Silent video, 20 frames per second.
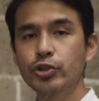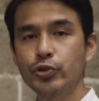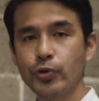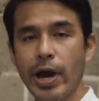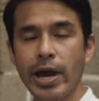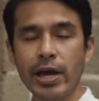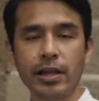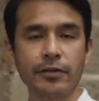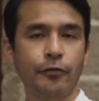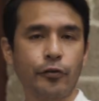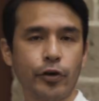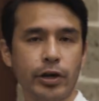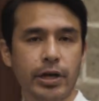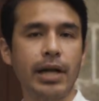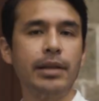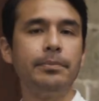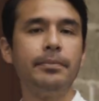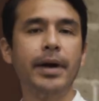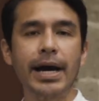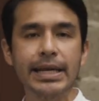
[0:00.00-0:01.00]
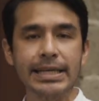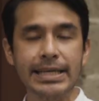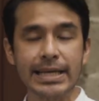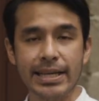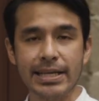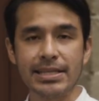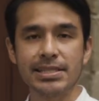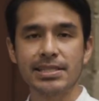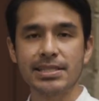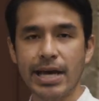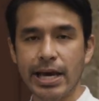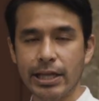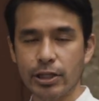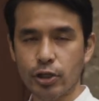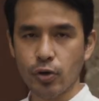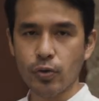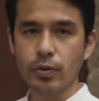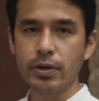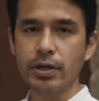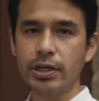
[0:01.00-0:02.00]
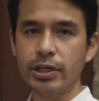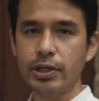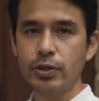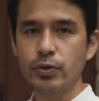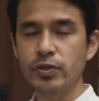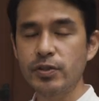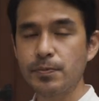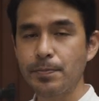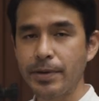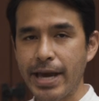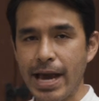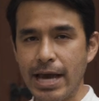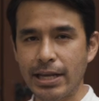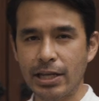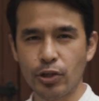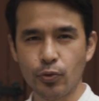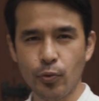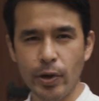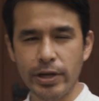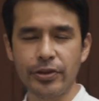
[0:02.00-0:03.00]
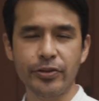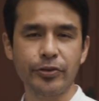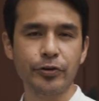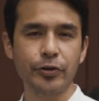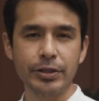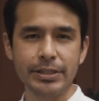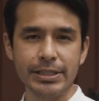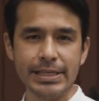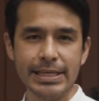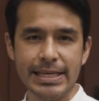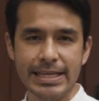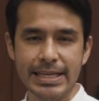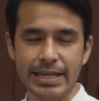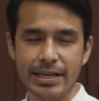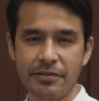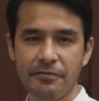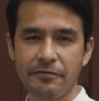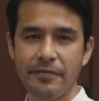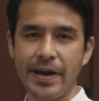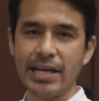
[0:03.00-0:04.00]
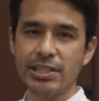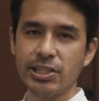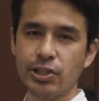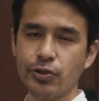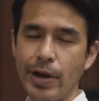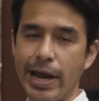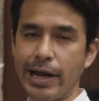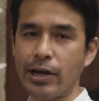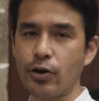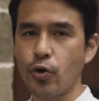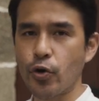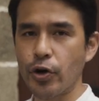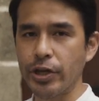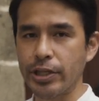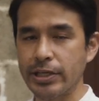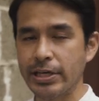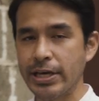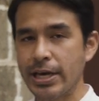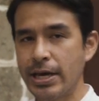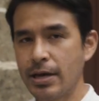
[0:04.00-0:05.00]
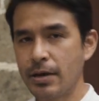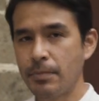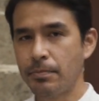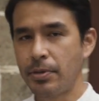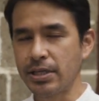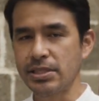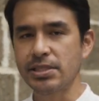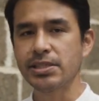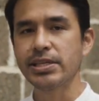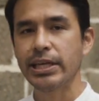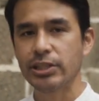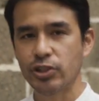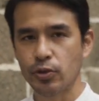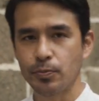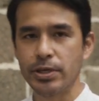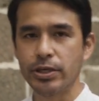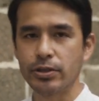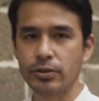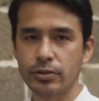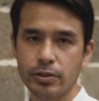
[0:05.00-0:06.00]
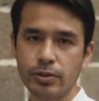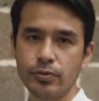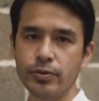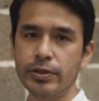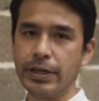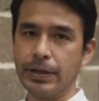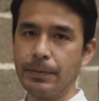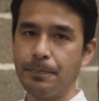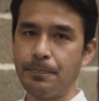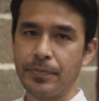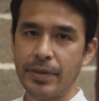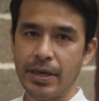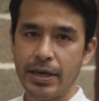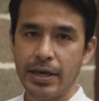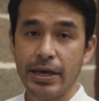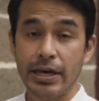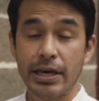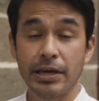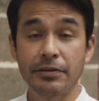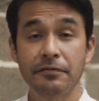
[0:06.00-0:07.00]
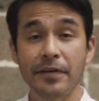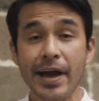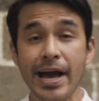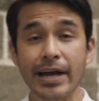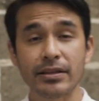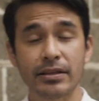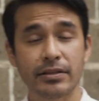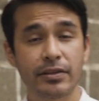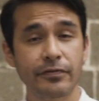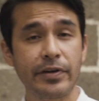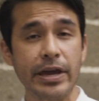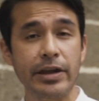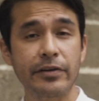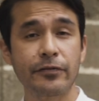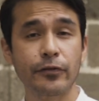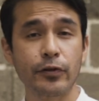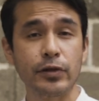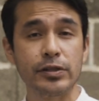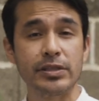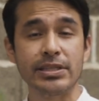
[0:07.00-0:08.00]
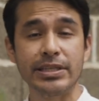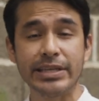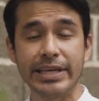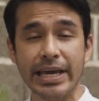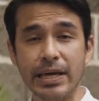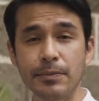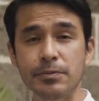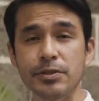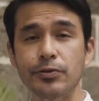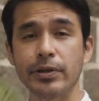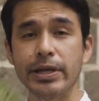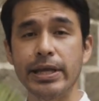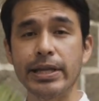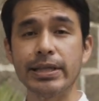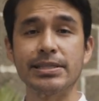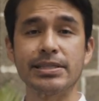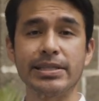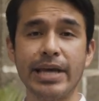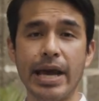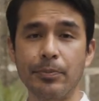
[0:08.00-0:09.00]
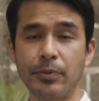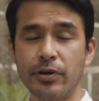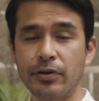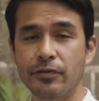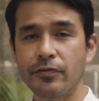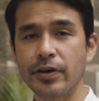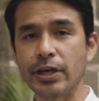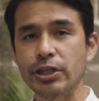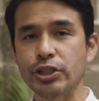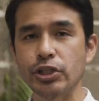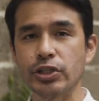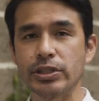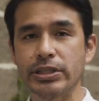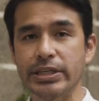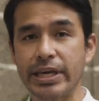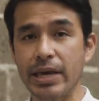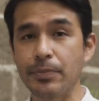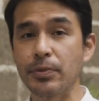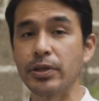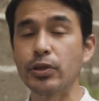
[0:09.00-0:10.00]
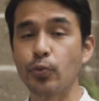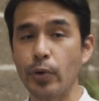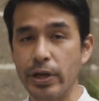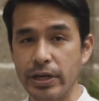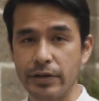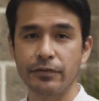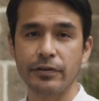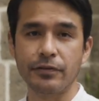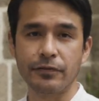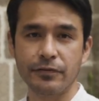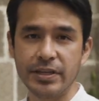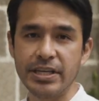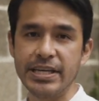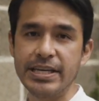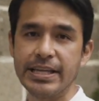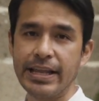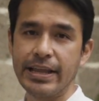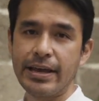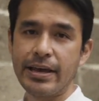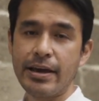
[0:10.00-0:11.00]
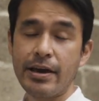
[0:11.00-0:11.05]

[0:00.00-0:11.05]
Trial for Kalmadi and his nine co-accused began in twenty thirteen in a fast-track court, but is yet to be concluded. In fact, the very first games-related scam conviction came in twenty fifteen,